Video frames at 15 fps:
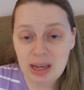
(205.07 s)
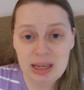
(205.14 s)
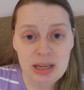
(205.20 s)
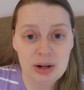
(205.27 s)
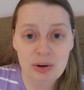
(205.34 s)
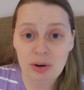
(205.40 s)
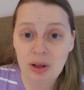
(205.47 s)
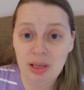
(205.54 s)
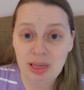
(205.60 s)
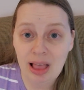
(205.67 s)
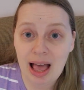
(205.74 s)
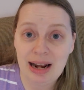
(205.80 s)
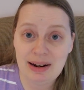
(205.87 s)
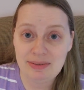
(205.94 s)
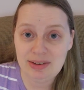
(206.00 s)

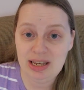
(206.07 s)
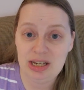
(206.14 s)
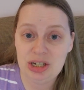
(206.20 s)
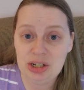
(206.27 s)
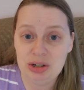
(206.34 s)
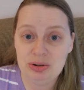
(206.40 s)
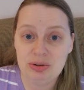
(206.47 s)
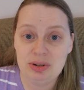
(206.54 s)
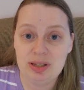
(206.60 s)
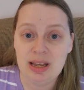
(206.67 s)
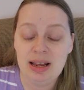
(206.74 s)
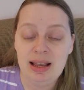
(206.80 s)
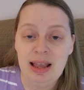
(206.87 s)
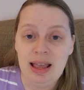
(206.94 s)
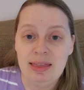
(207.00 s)
lot of issues
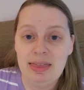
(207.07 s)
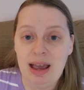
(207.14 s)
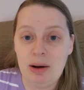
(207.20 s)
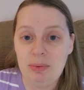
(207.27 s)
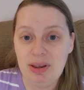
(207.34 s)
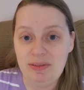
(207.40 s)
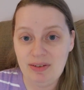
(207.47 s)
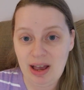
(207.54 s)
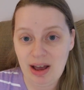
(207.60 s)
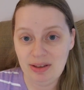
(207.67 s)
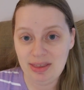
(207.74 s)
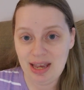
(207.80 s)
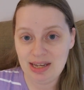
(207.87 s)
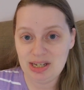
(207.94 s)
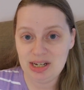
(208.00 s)
that we
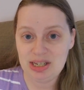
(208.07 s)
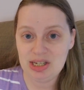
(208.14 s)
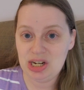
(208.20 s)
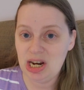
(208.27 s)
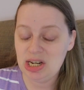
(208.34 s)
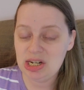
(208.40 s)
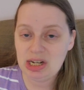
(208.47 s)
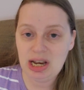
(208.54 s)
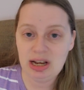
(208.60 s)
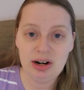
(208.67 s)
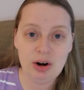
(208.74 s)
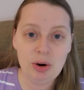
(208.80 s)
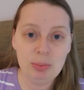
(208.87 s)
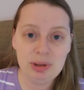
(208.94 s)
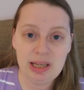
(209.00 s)
found that just changing out
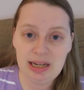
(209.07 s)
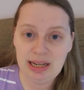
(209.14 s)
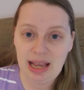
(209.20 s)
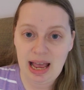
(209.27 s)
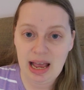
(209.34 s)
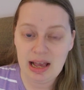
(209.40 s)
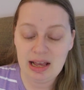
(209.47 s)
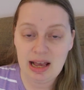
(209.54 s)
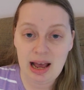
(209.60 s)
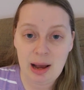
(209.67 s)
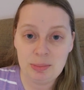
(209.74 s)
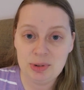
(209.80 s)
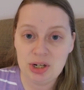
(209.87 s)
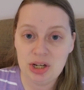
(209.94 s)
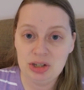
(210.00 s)
our home cleaning
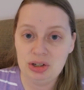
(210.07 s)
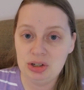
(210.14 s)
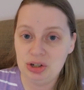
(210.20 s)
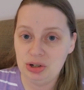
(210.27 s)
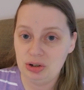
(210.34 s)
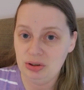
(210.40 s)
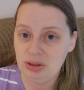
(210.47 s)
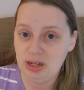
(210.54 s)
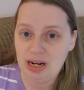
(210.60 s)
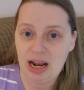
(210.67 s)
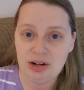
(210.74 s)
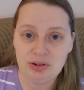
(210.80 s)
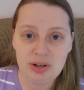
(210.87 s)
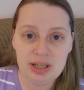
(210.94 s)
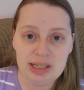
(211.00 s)
options to the
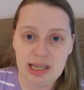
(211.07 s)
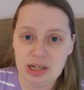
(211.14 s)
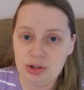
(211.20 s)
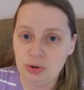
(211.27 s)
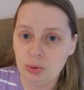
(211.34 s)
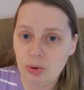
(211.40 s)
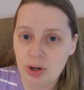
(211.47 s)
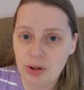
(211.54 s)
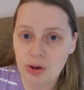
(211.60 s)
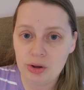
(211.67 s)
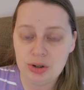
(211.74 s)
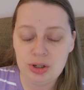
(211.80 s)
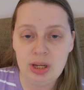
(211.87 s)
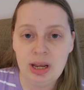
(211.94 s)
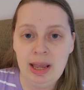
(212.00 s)
natural essential
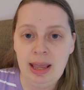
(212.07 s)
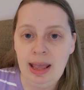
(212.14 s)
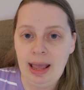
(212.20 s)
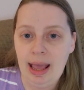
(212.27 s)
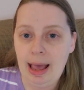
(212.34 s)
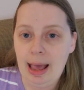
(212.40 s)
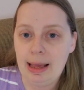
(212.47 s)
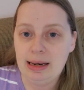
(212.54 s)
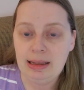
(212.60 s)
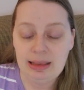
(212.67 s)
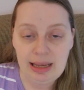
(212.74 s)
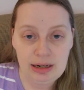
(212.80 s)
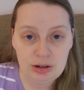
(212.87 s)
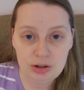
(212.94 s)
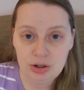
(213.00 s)
oils, and
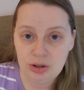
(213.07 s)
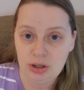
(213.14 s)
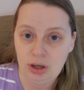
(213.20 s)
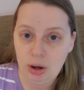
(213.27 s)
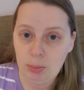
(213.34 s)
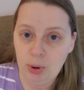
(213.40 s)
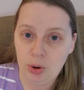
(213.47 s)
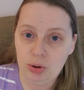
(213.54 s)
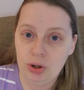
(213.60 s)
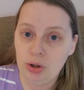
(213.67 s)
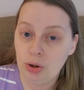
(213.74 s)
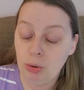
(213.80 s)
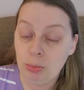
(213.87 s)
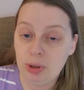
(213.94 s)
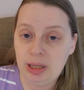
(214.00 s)
later to the Abode
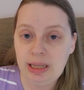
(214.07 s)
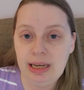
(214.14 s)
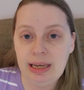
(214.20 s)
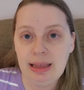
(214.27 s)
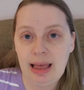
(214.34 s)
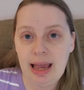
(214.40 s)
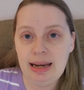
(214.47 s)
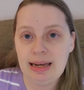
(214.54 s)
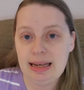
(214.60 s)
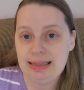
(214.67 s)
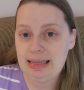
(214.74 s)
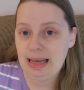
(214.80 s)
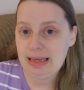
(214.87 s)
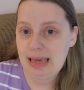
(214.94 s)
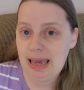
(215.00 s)
home cleaning line
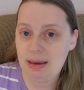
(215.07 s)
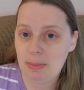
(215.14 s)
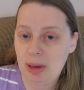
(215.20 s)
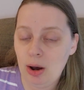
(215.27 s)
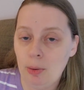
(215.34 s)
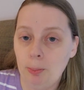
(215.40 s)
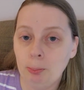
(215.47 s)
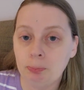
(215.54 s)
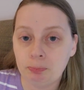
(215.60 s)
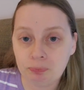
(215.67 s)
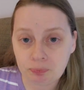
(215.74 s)
as that came out